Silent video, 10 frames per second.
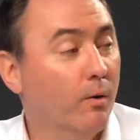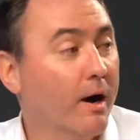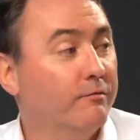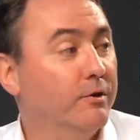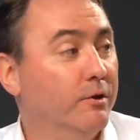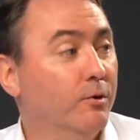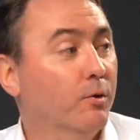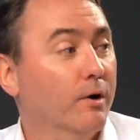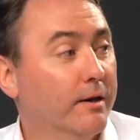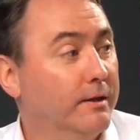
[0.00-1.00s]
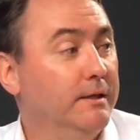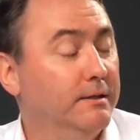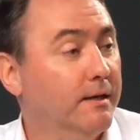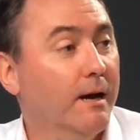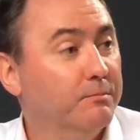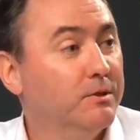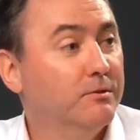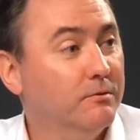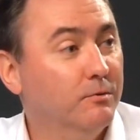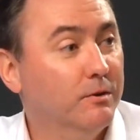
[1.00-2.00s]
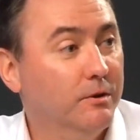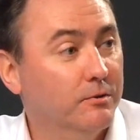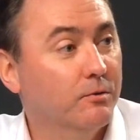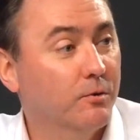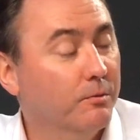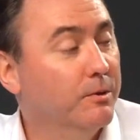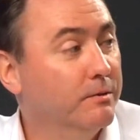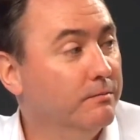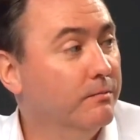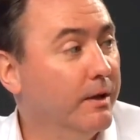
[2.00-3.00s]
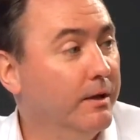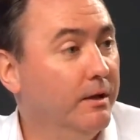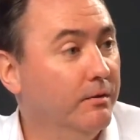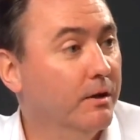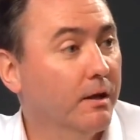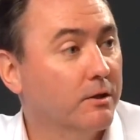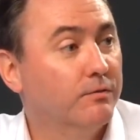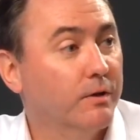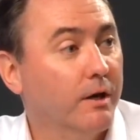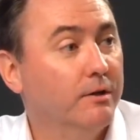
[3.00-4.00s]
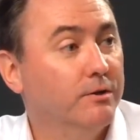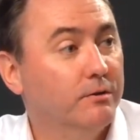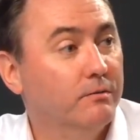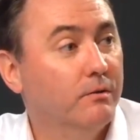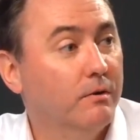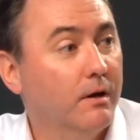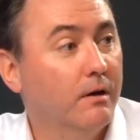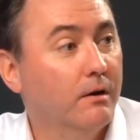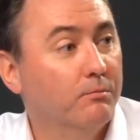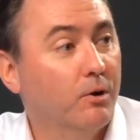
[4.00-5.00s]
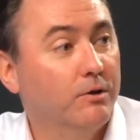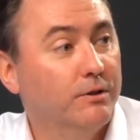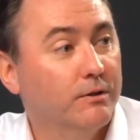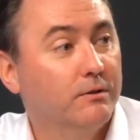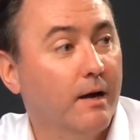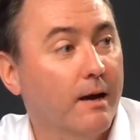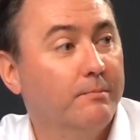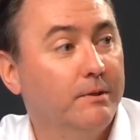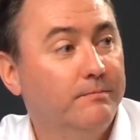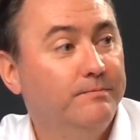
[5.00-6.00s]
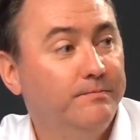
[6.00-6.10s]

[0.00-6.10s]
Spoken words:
go after the ore at these depths with diesel equipment. They need the electrification projects to happen.